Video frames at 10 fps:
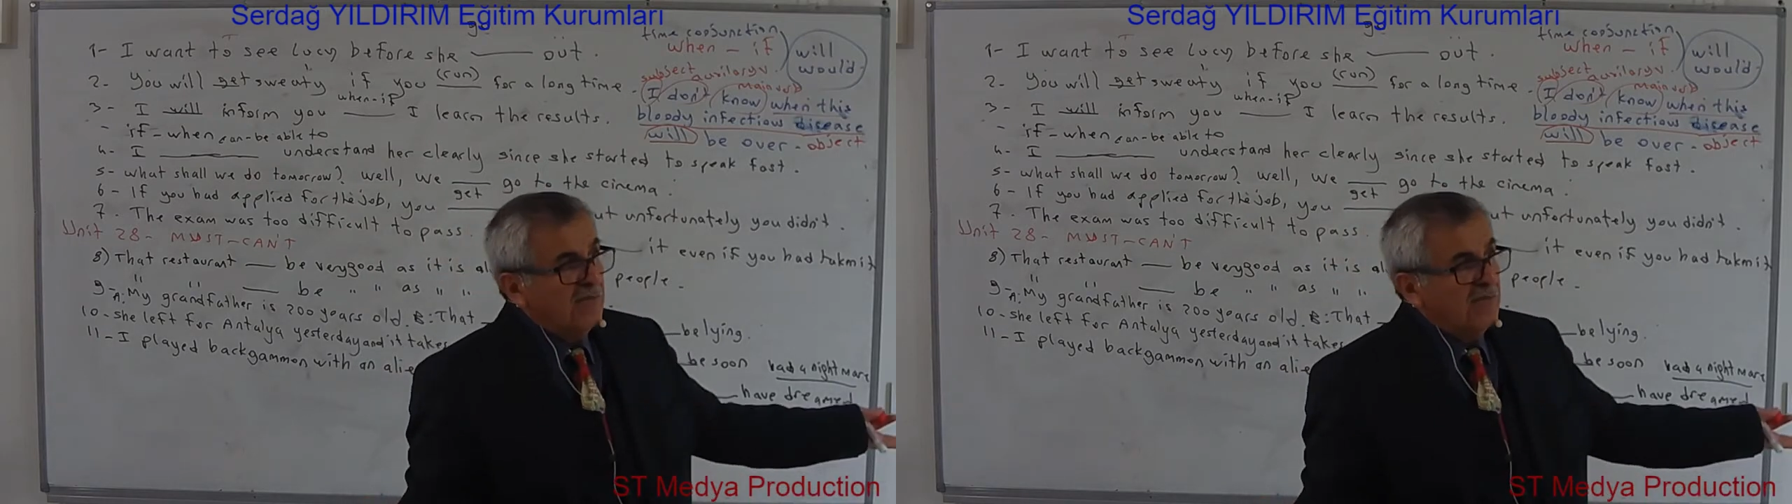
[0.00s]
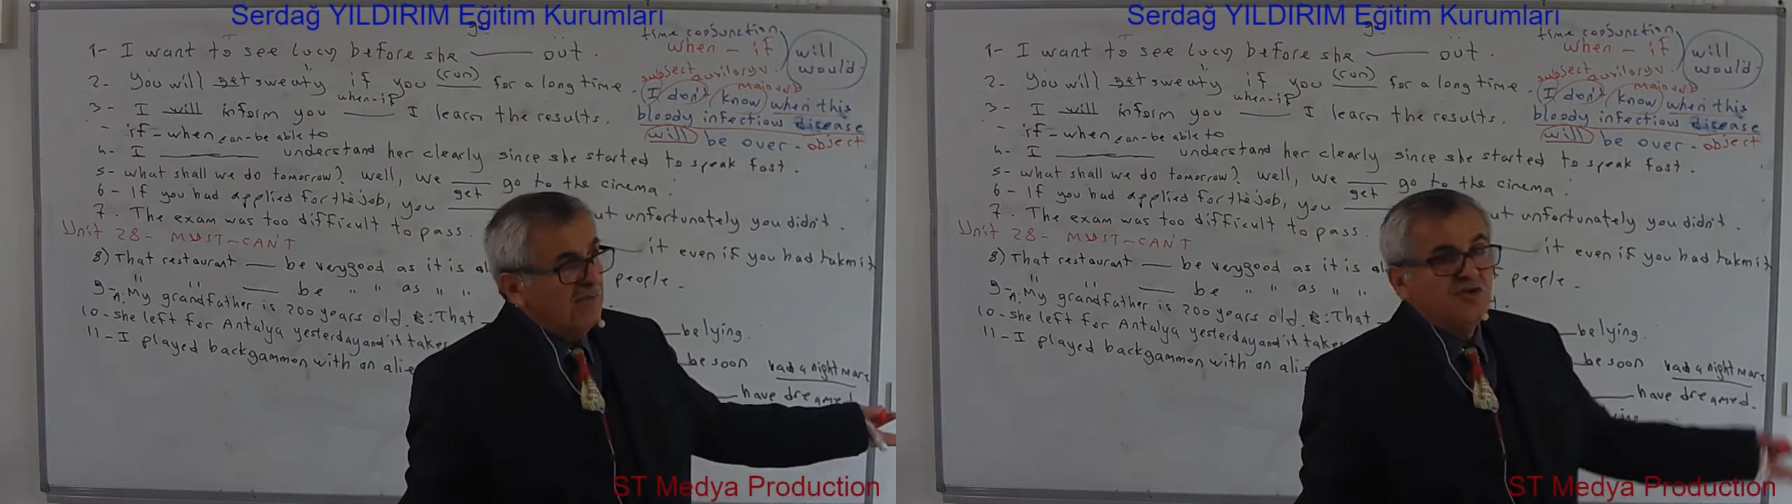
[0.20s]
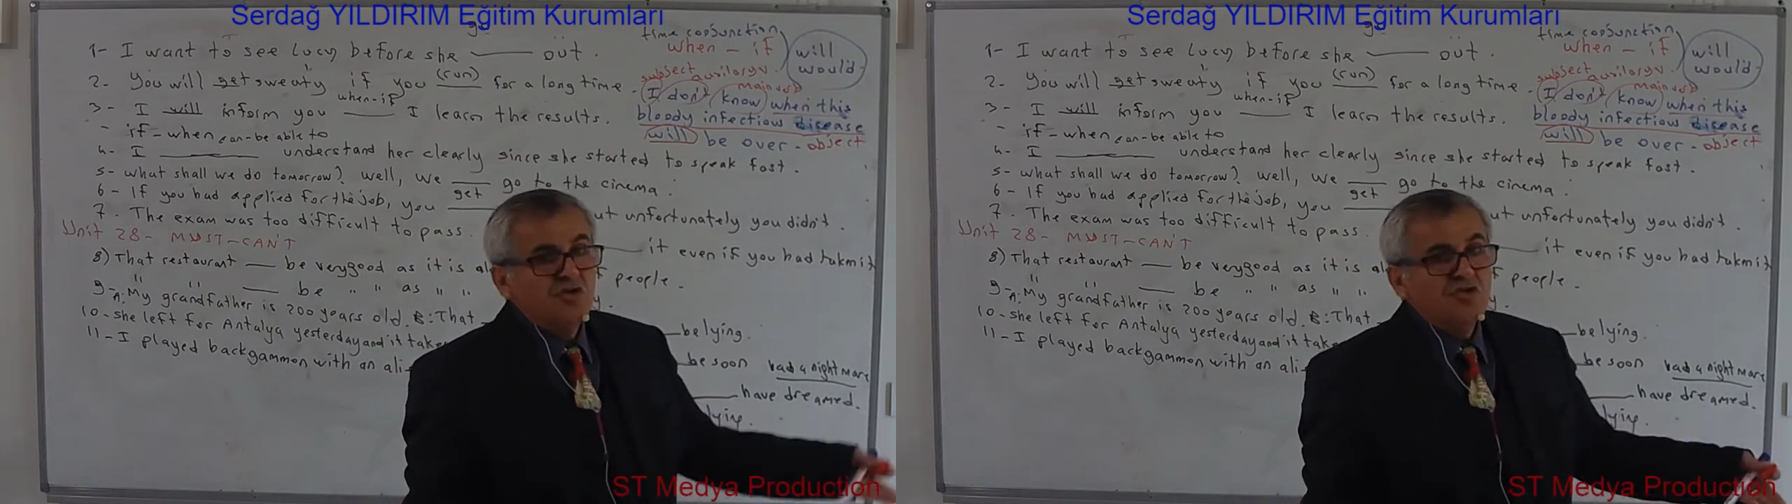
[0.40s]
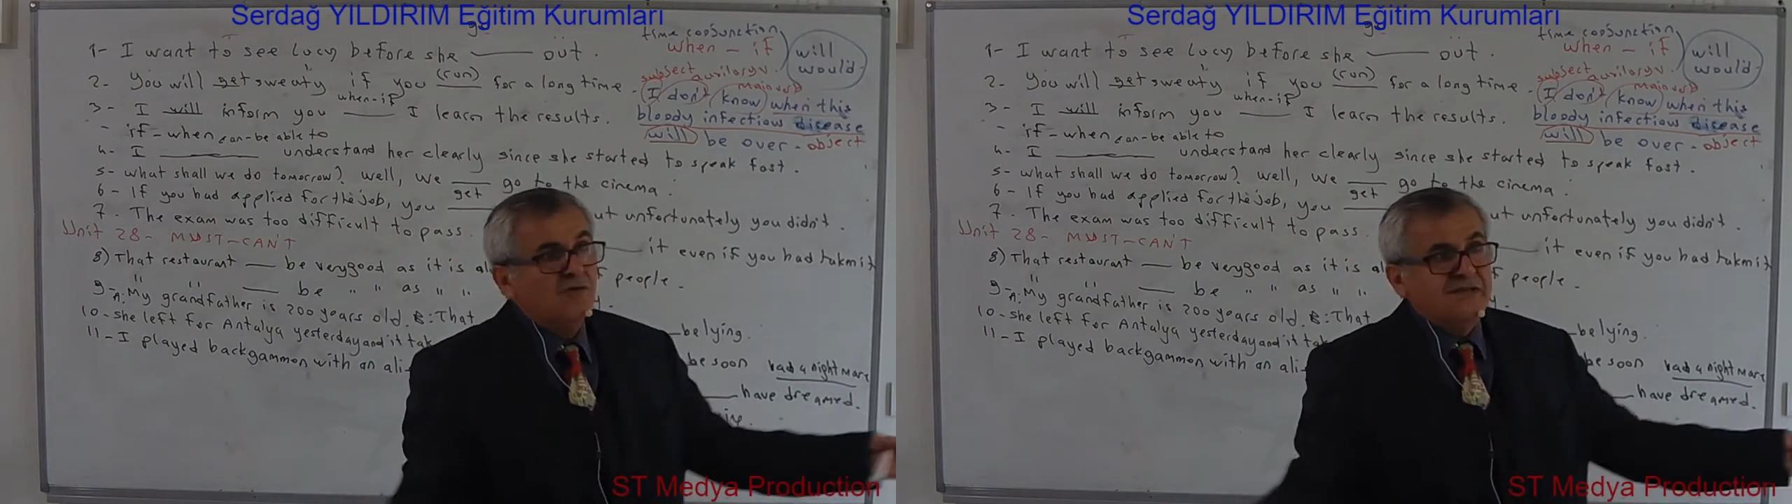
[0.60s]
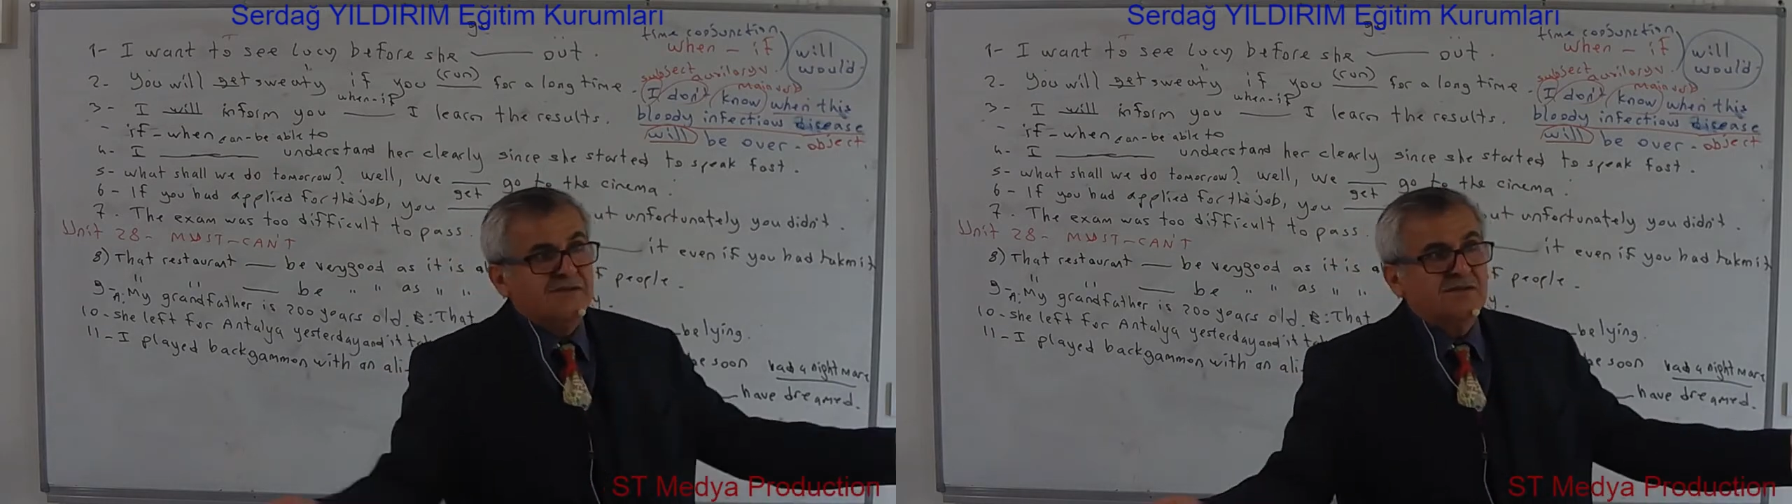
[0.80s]
I don't know
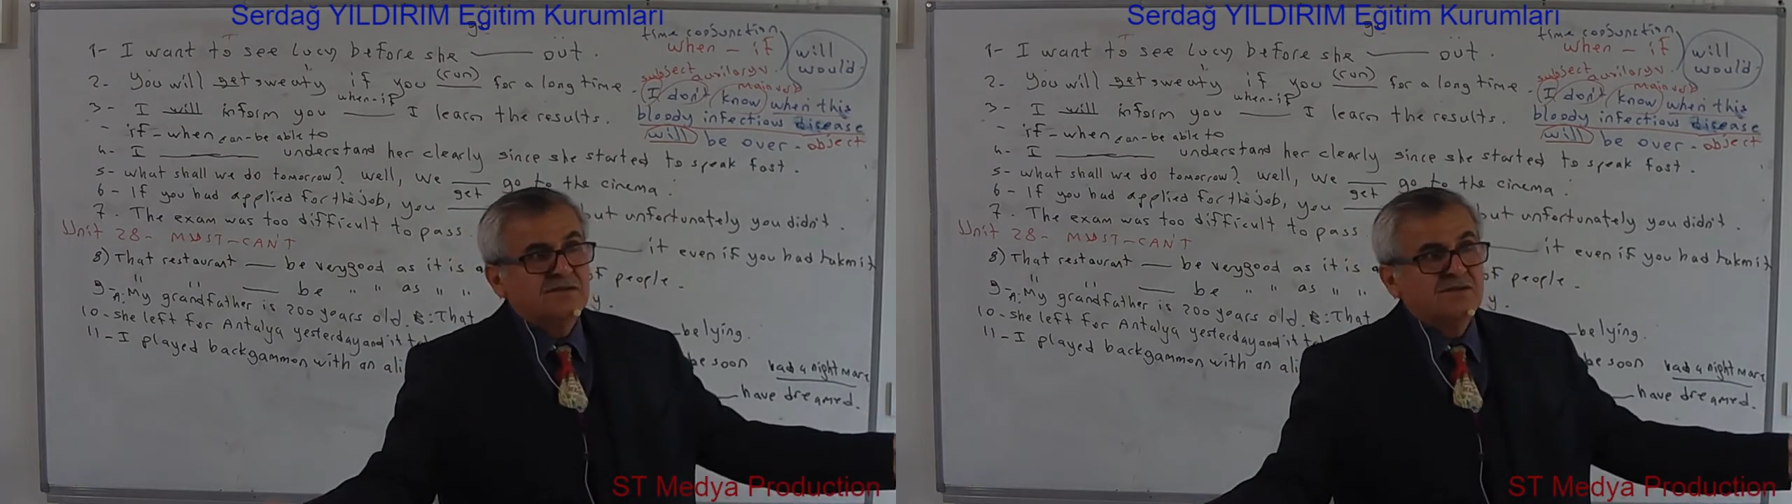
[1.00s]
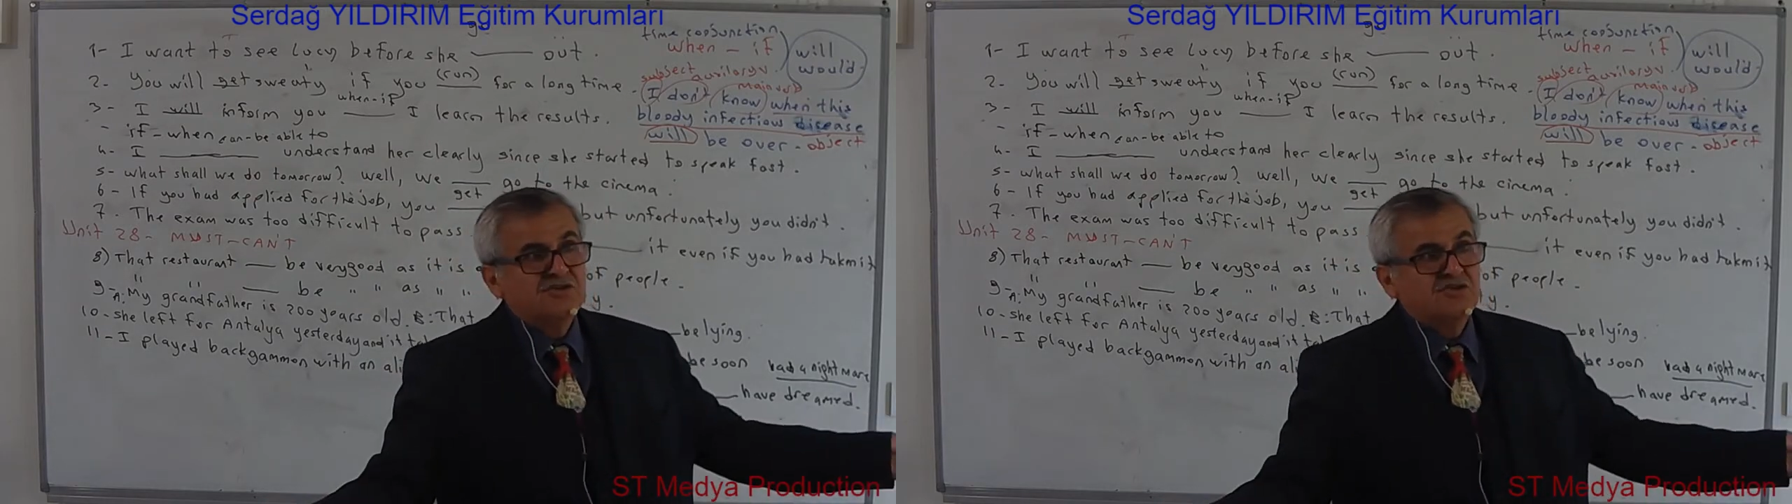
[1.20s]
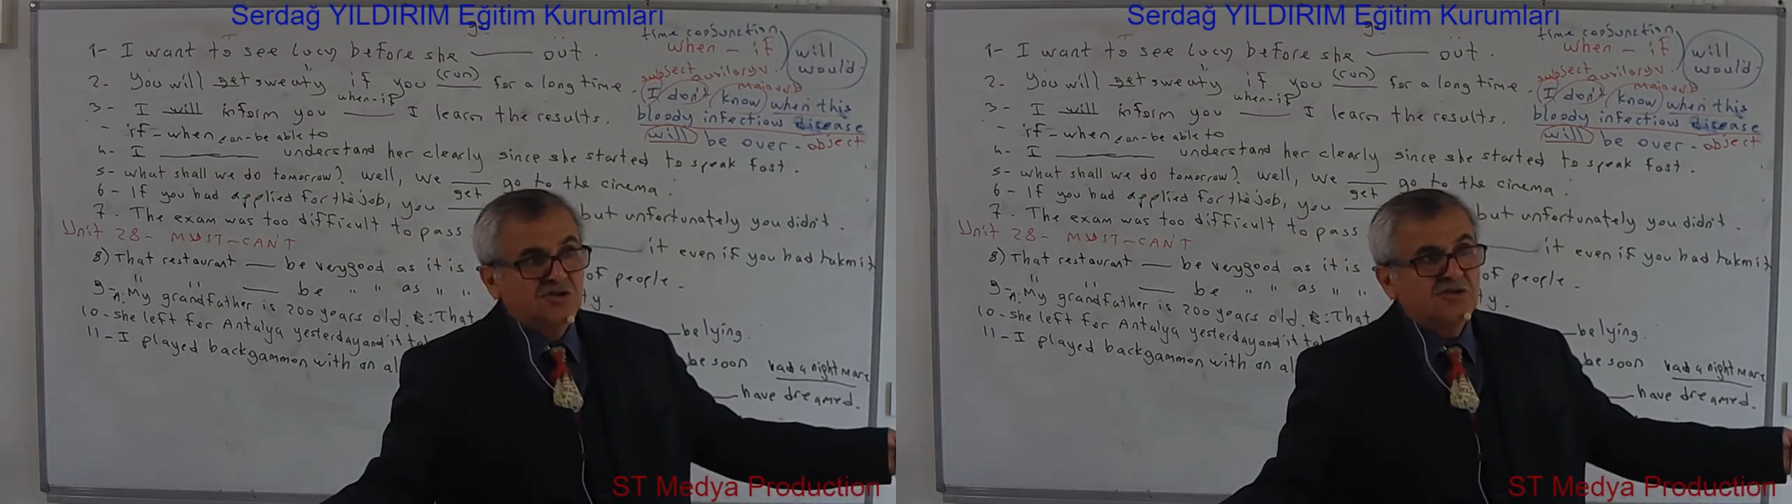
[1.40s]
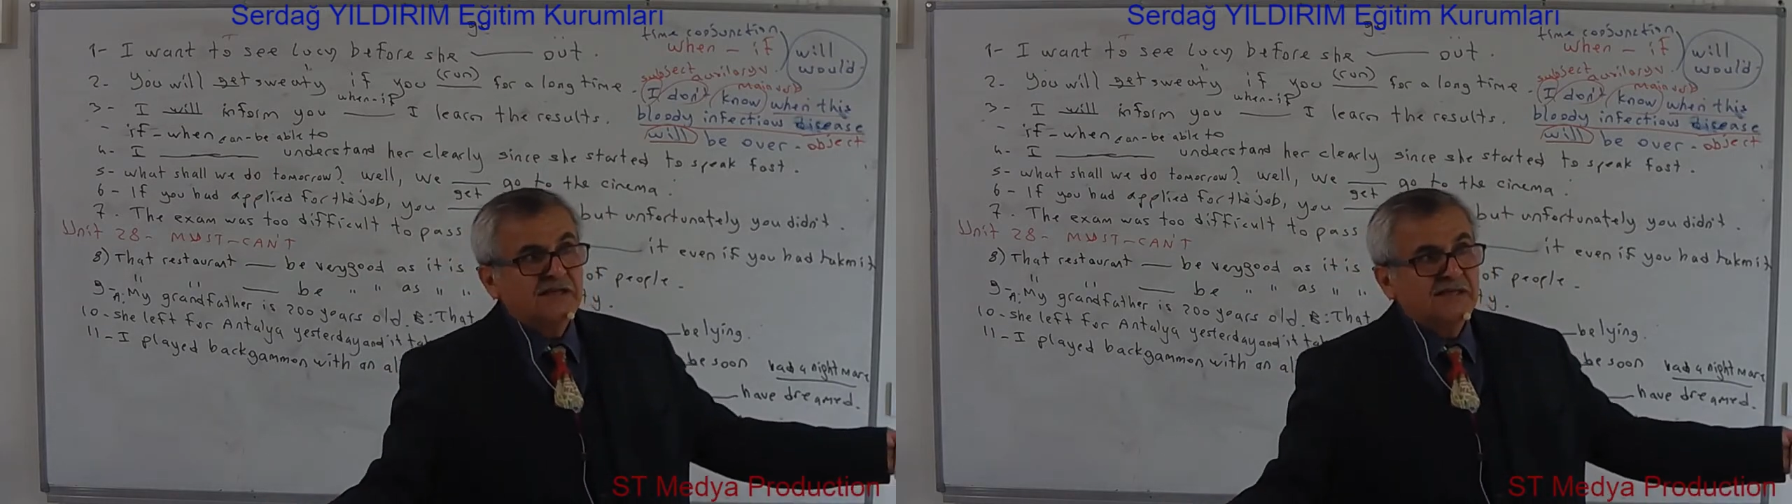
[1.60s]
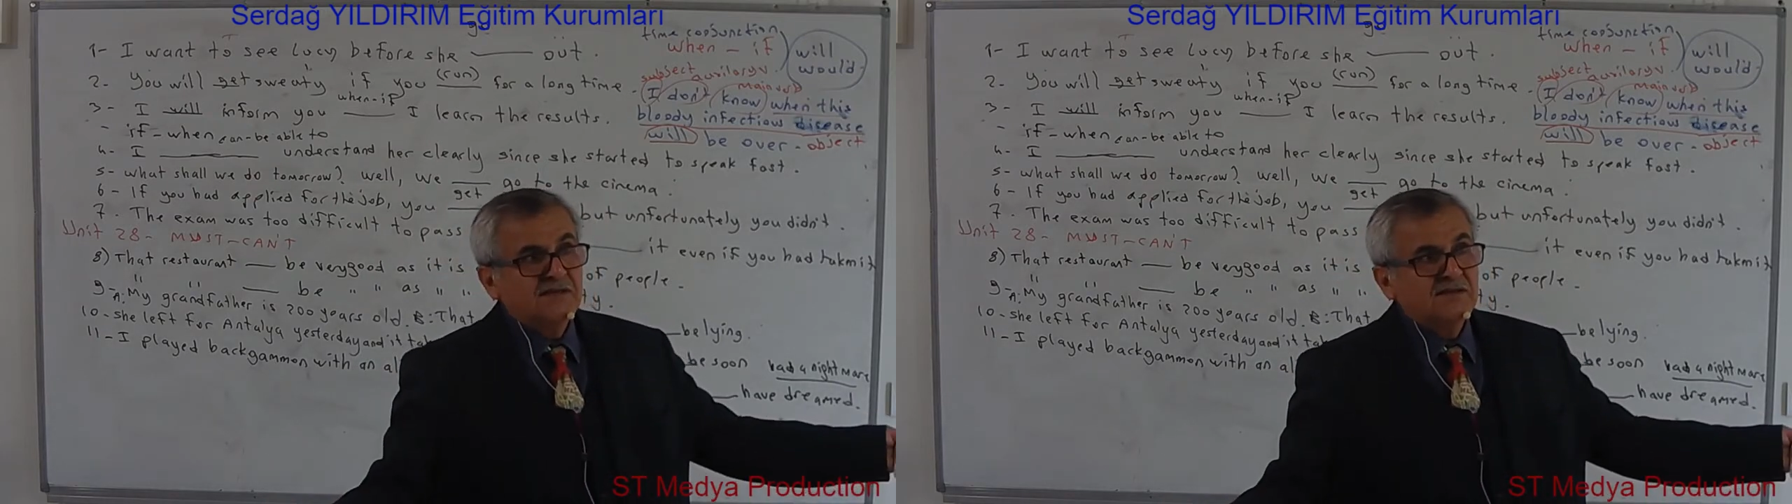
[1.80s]
it shortly.